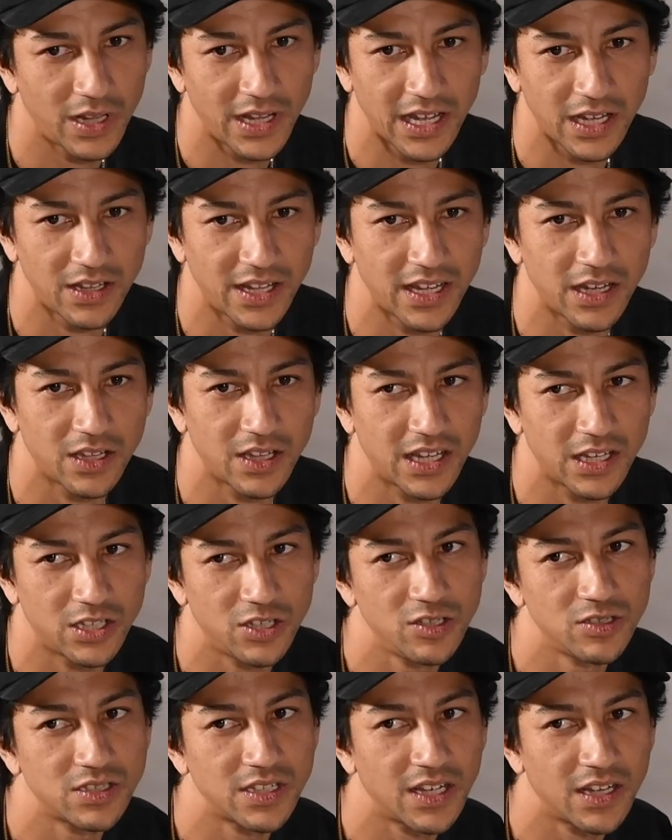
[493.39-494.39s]
But like you
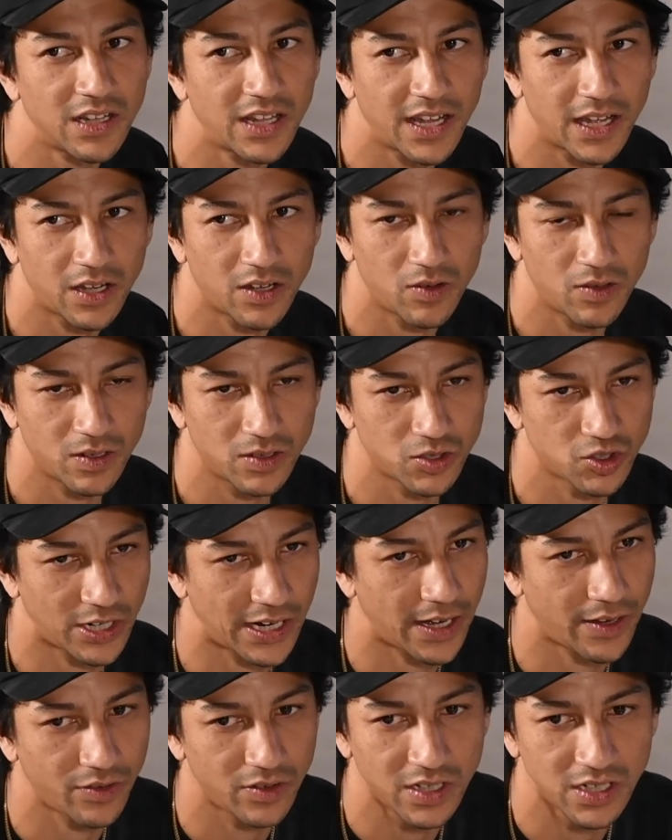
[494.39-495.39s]
said, like
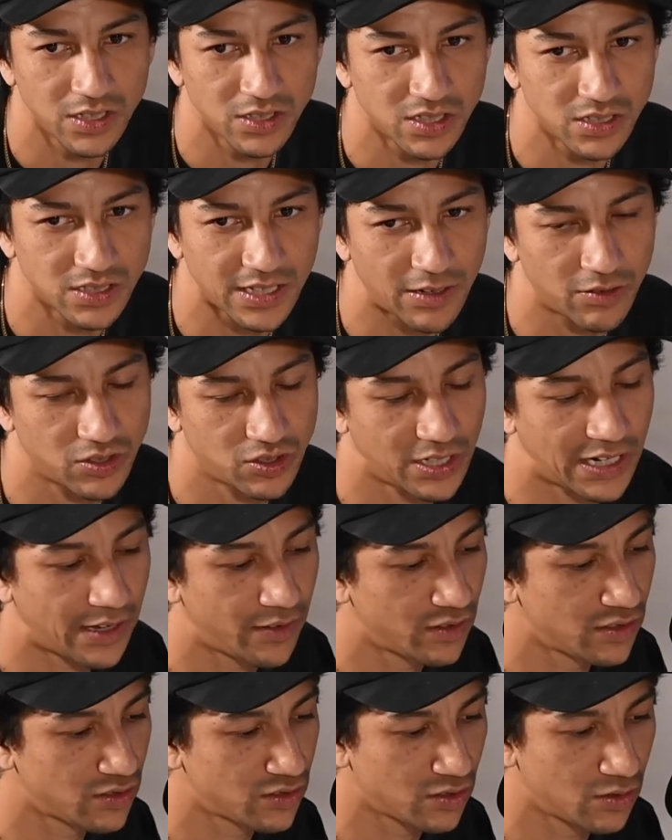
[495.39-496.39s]
traveling, I was
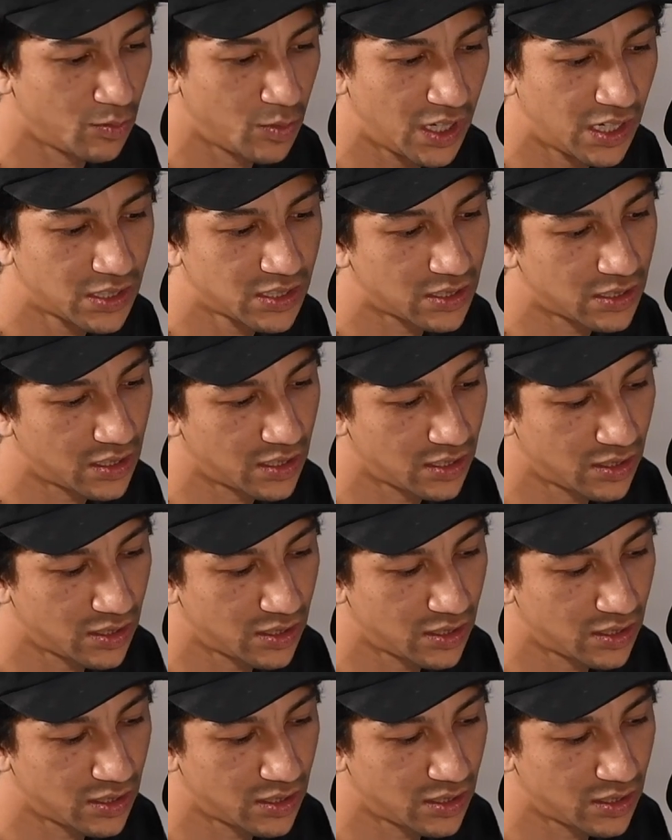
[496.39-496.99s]
traveling so much,